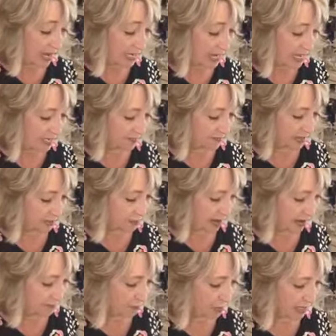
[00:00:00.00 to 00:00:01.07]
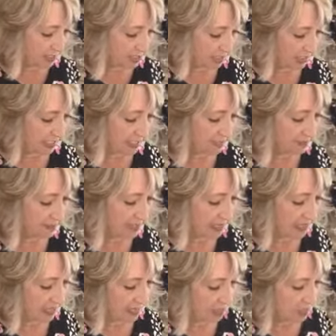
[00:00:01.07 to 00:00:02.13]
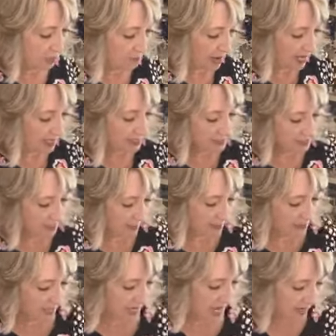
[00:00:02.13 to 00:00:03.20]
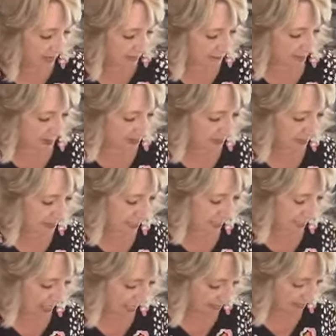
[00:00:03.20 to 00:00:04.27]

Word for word: My kind of a craft project because you're making something out of basically